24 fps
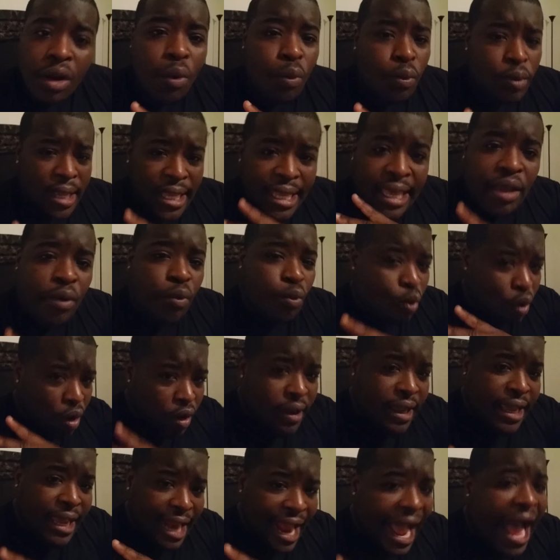We can
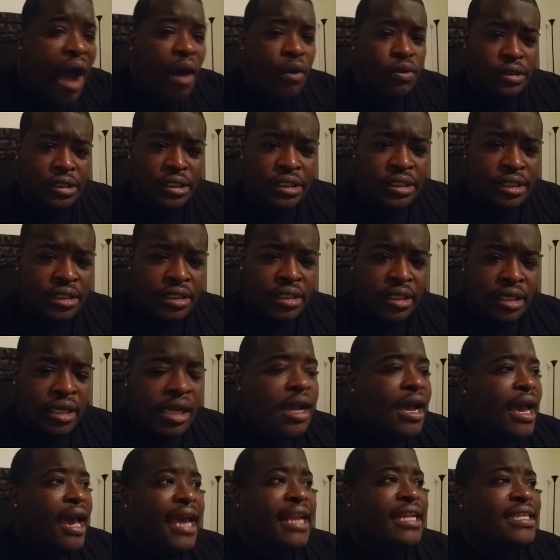work it out.
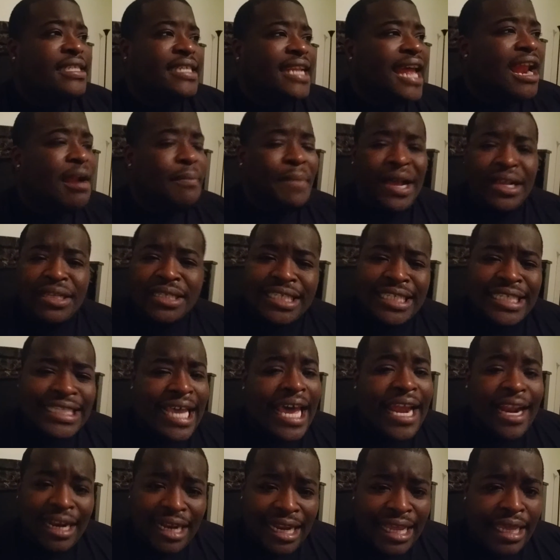And it's not about
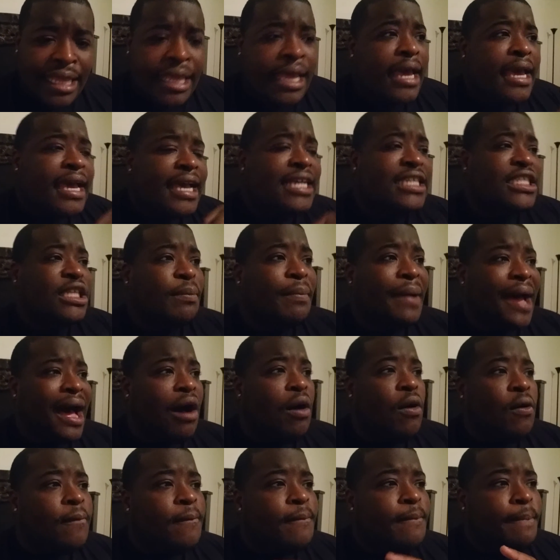settling. It's
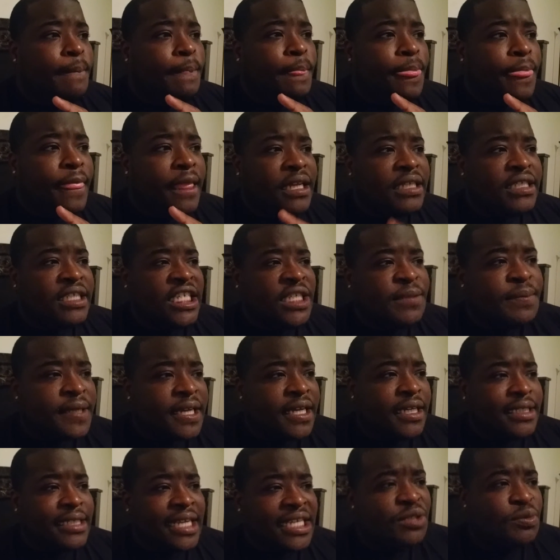about, just
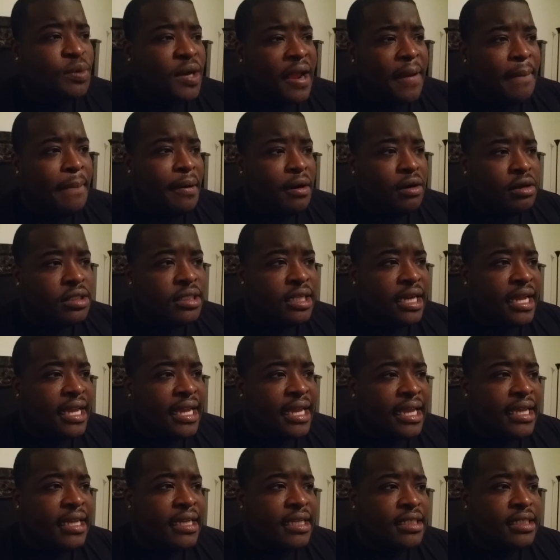because that's where that person
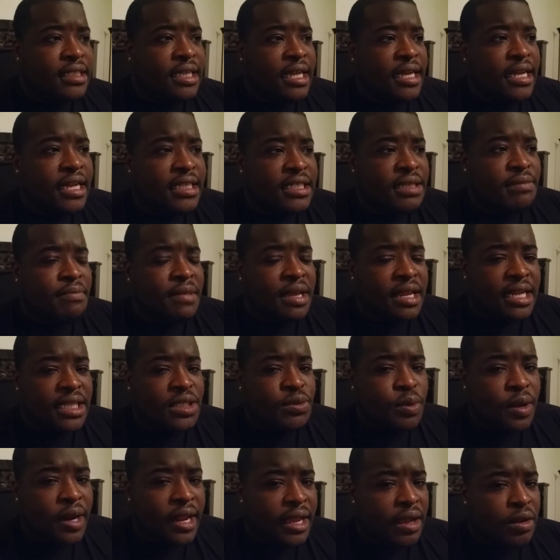is, it doesn't mean
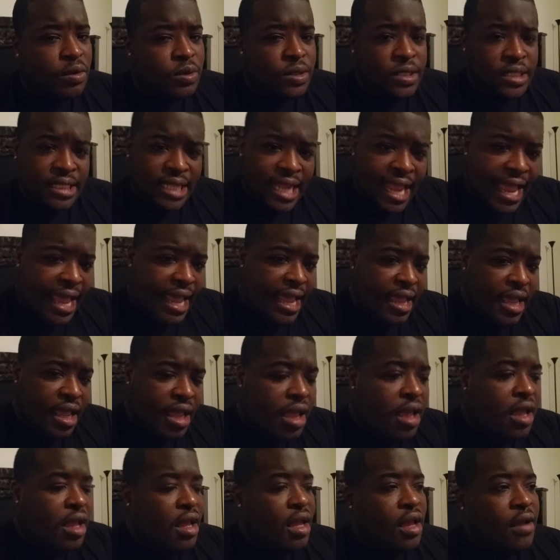that's where they go stay.
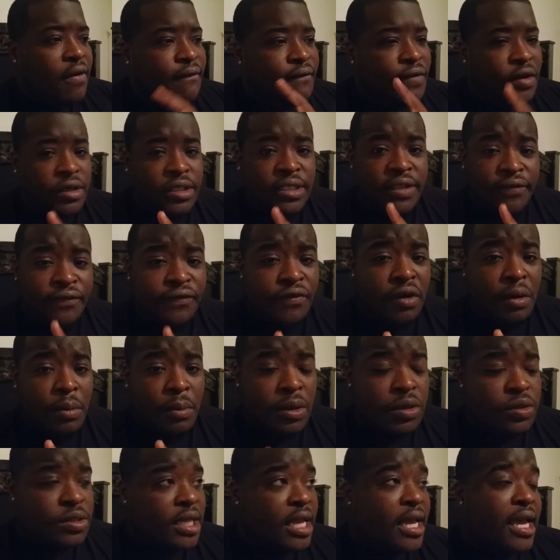First and
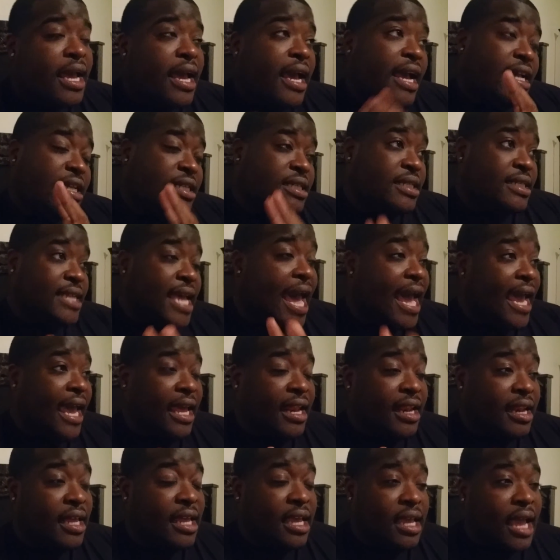foremost. And
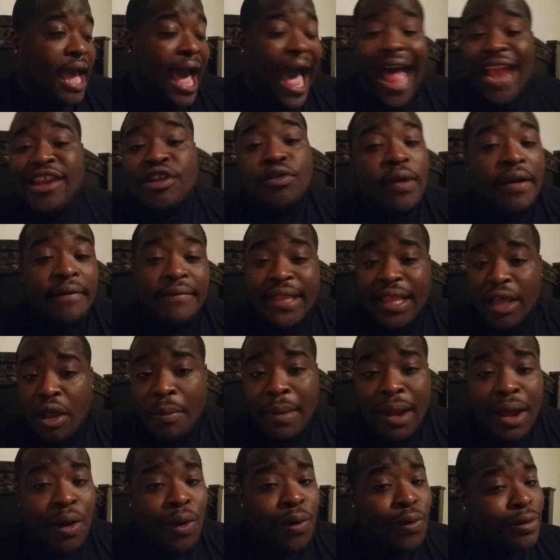secondly, I do everything
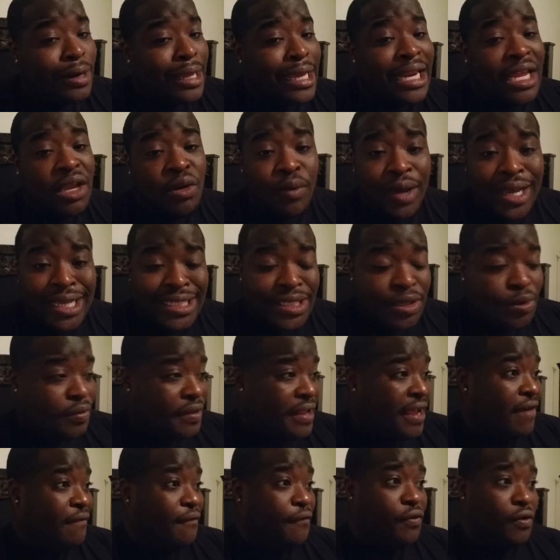on my own anyway. So
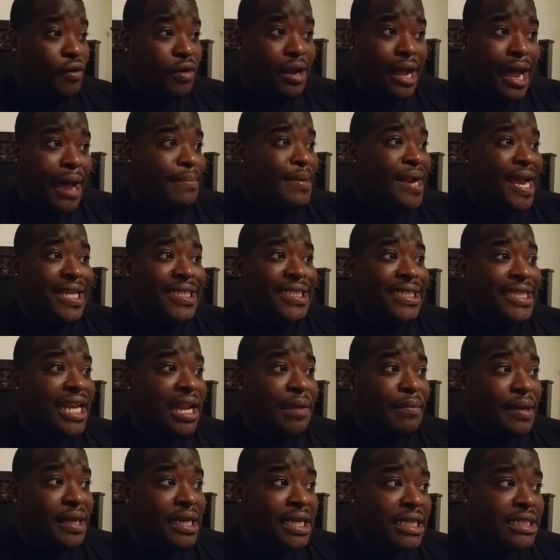therefore, I'm not
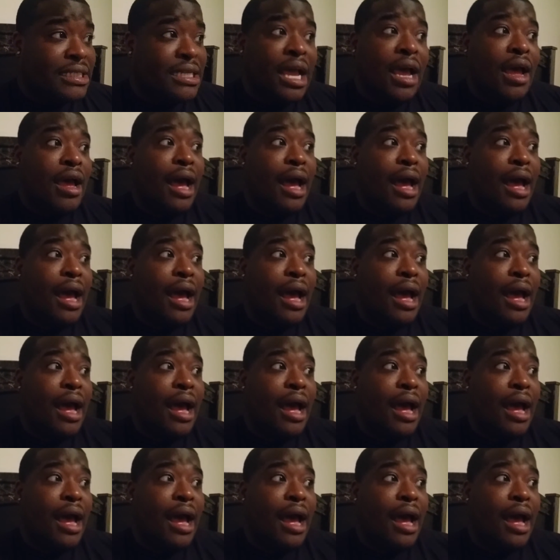selling because